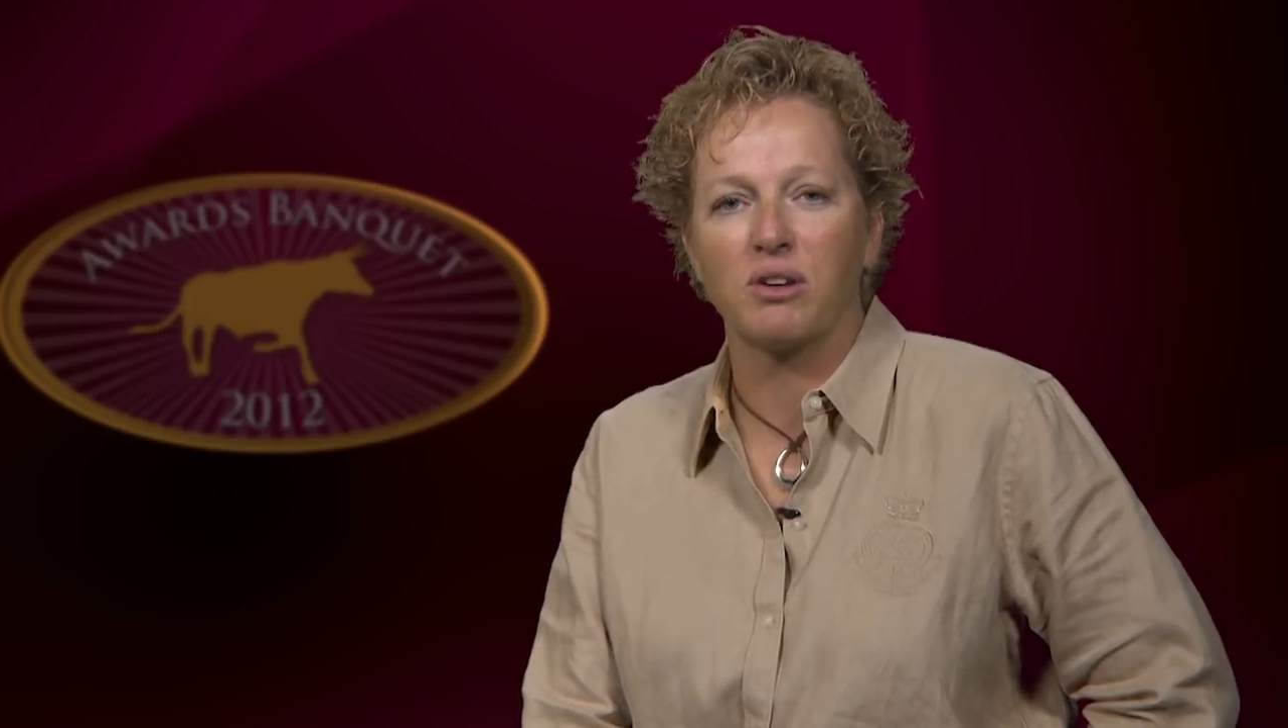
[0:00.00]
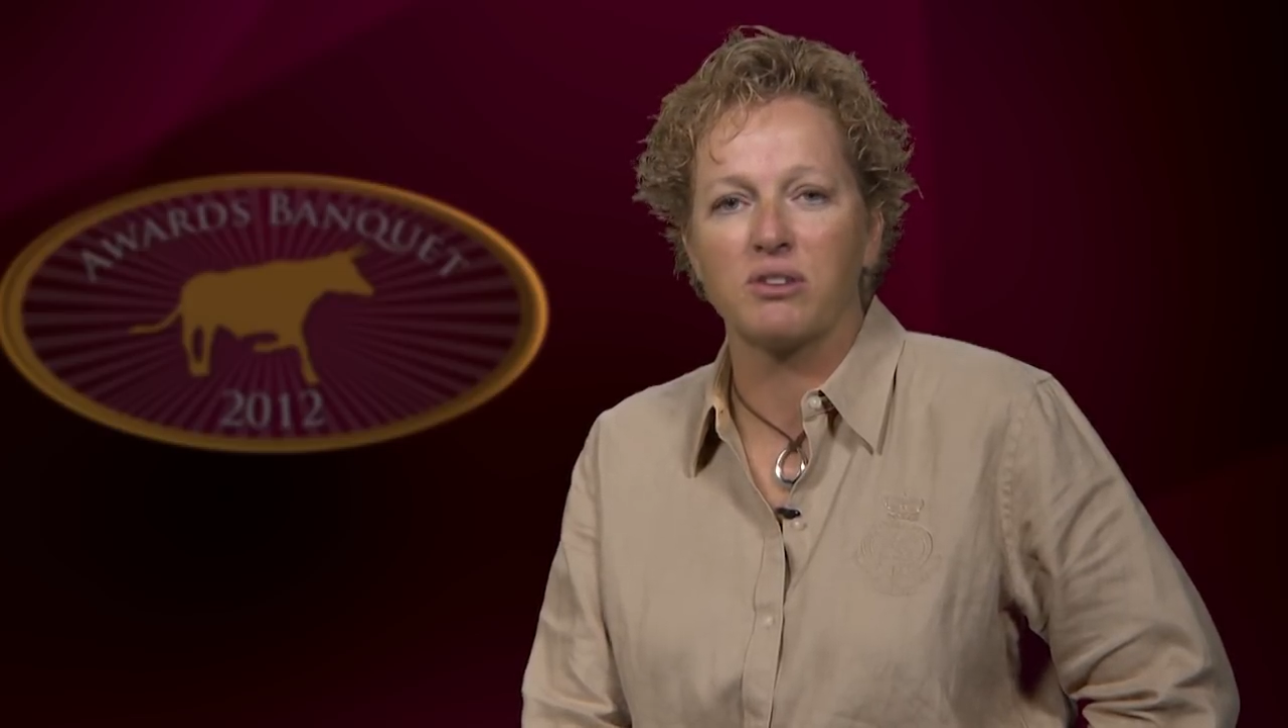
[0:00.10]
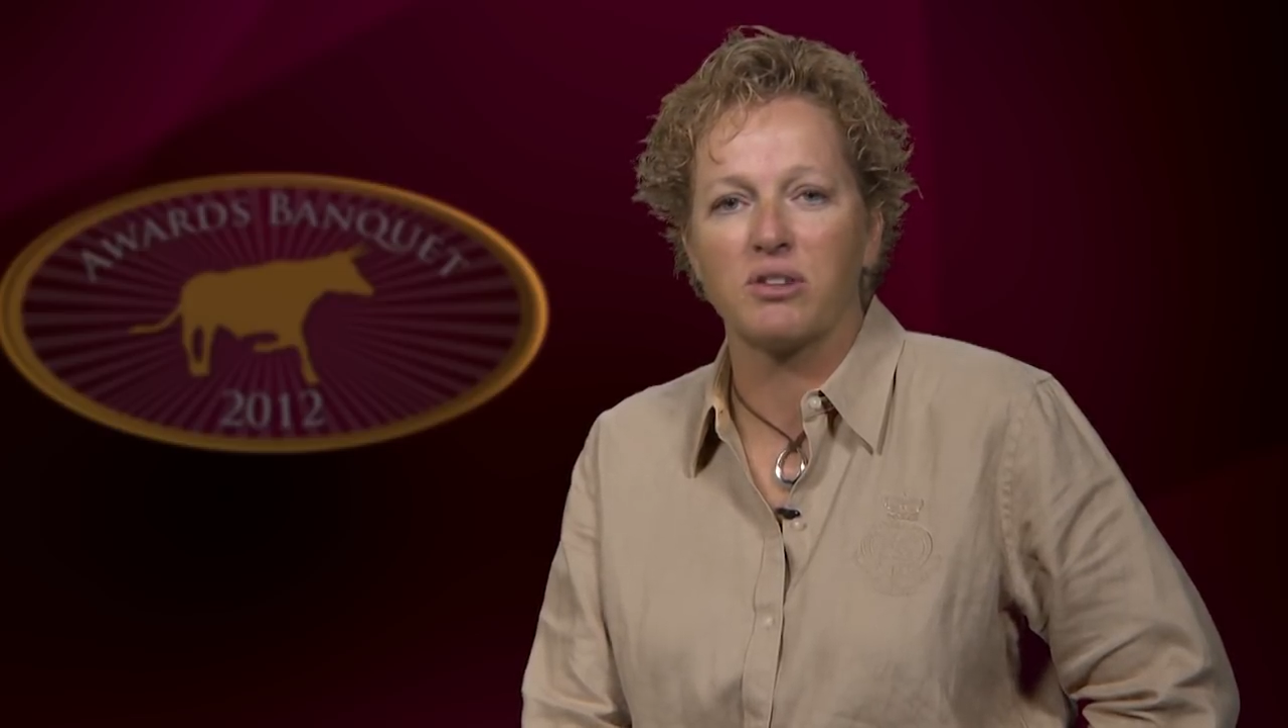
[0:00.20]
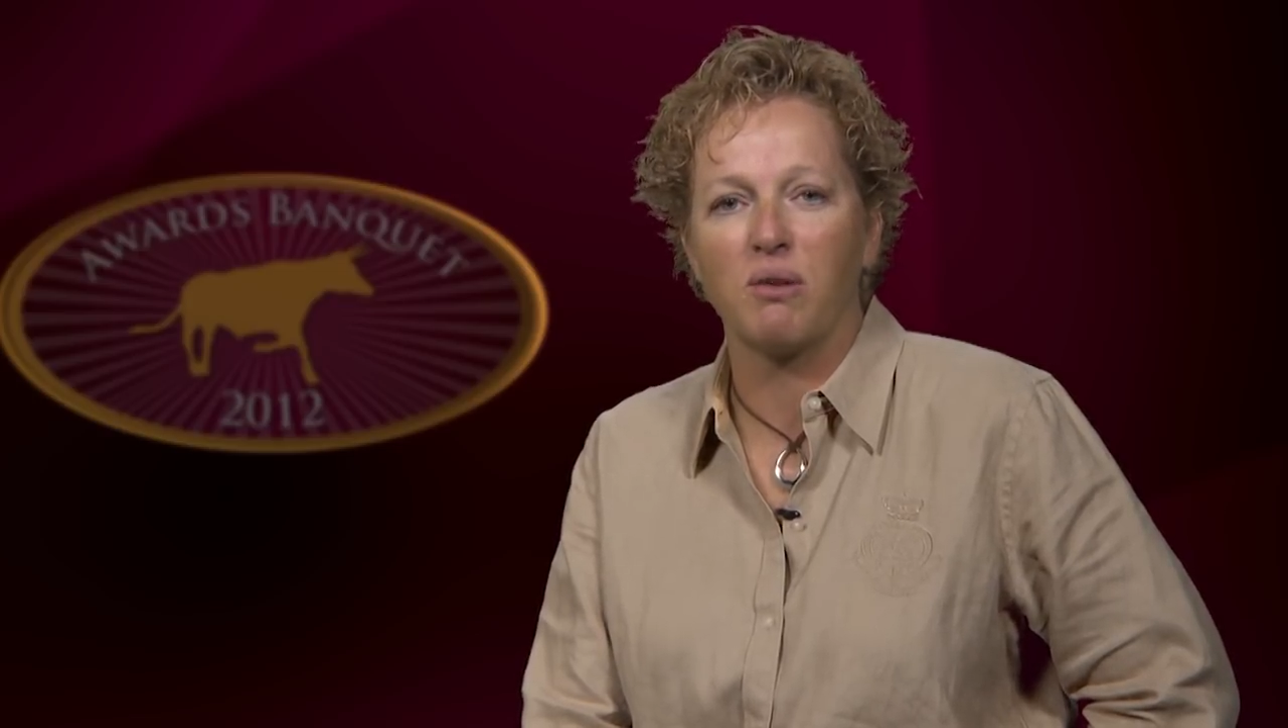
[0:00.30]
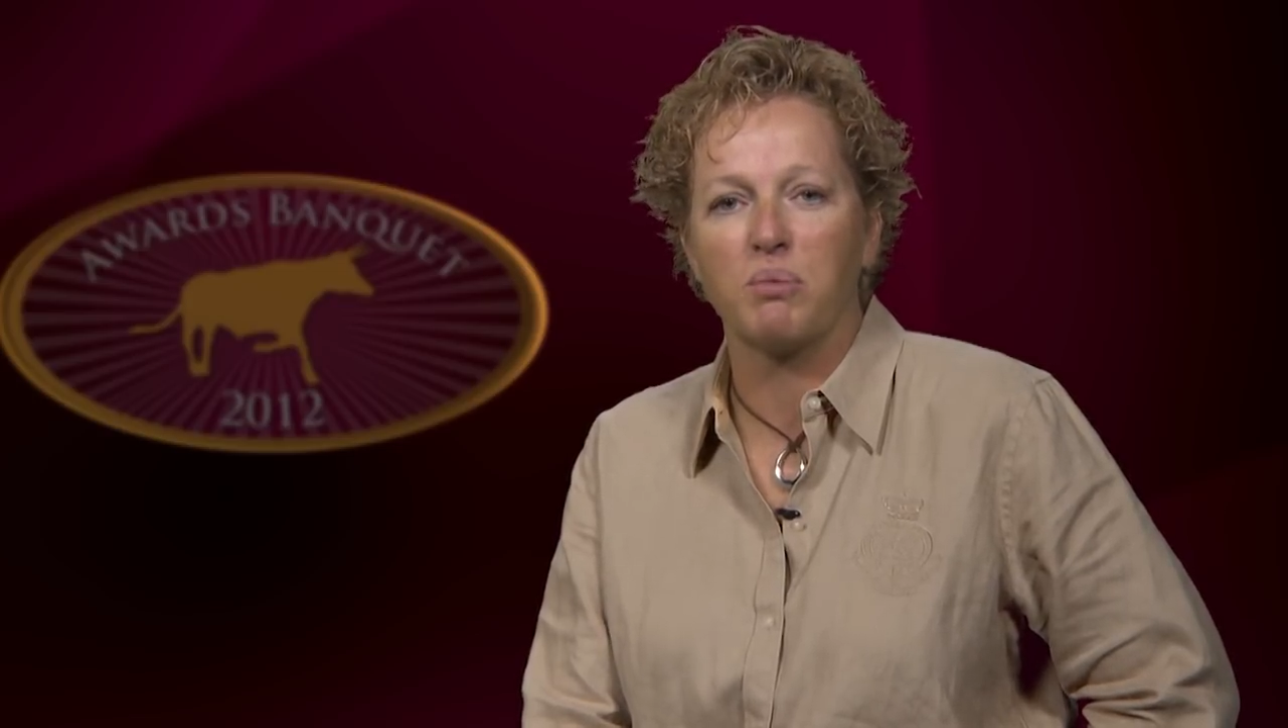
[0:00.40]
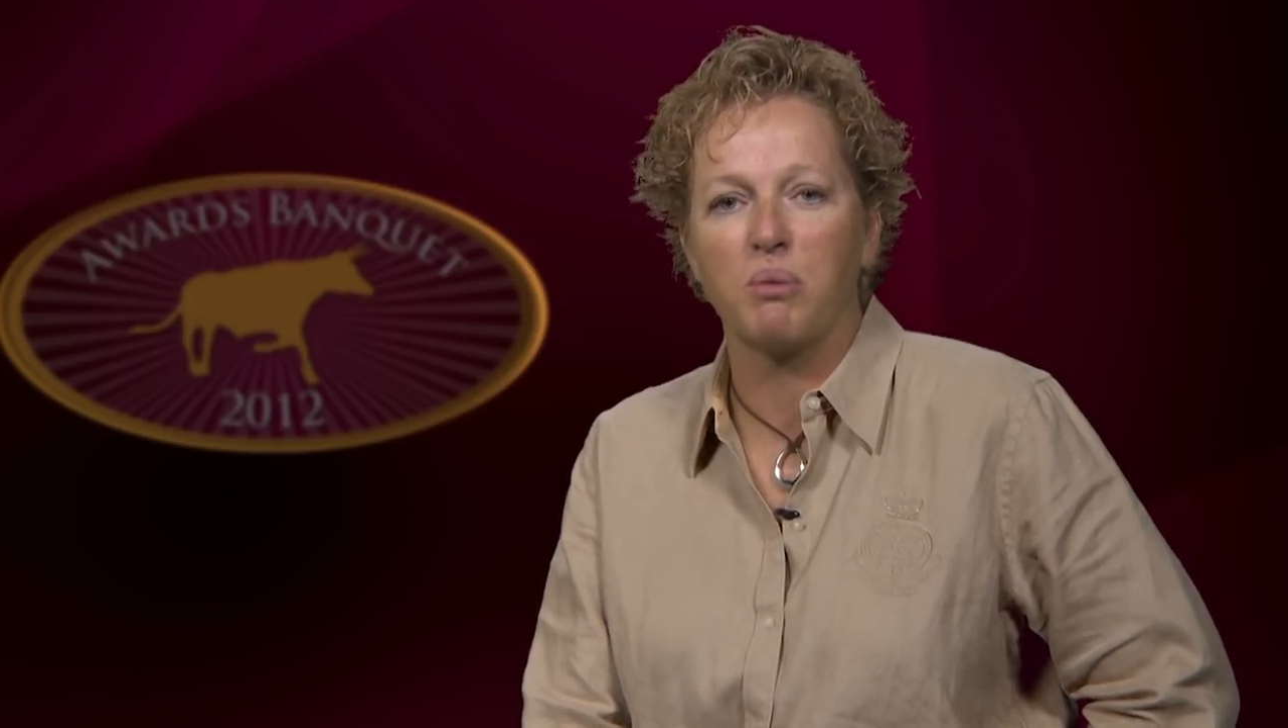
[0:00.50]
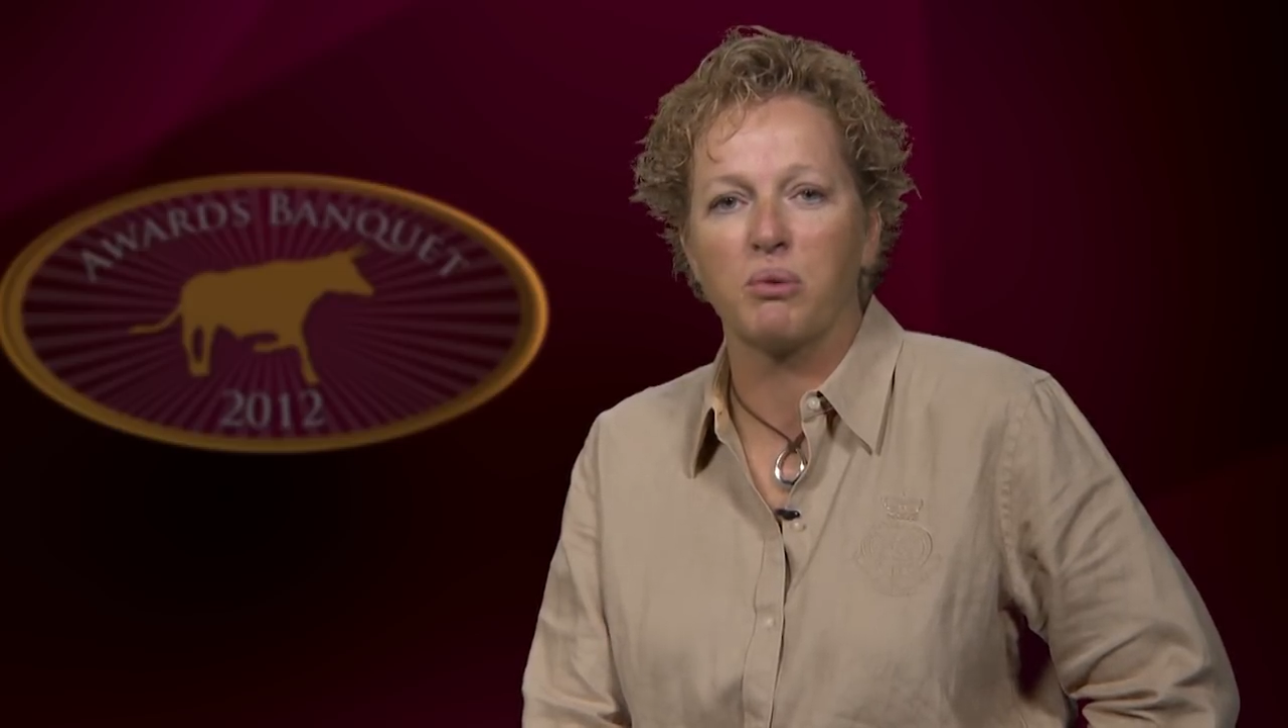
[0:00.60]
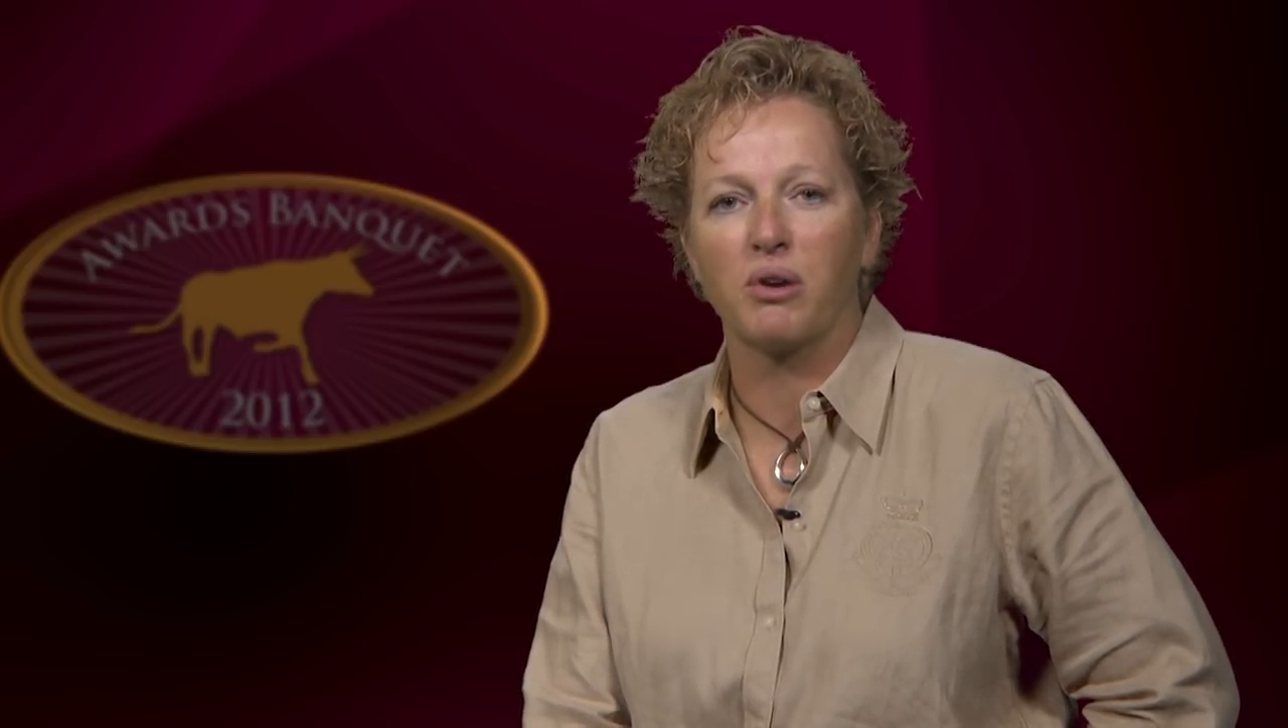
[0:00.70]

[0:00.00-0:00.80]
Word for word: and our softball